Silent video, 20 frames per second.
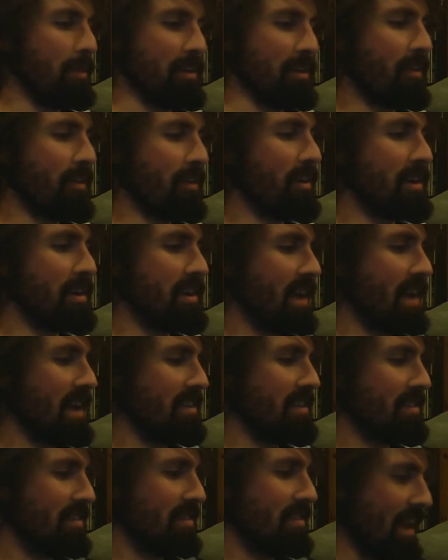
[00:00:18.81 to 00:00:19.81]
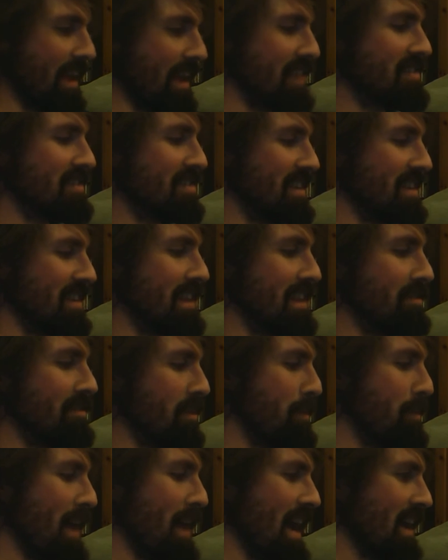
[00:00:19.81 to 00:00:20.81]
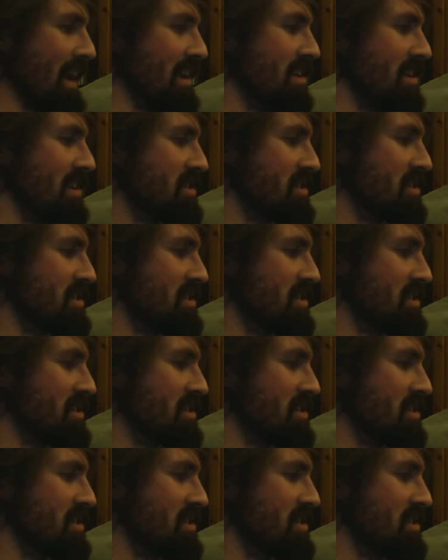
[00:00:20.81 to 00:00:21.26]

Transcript: They're very ni nice and neatly packaged.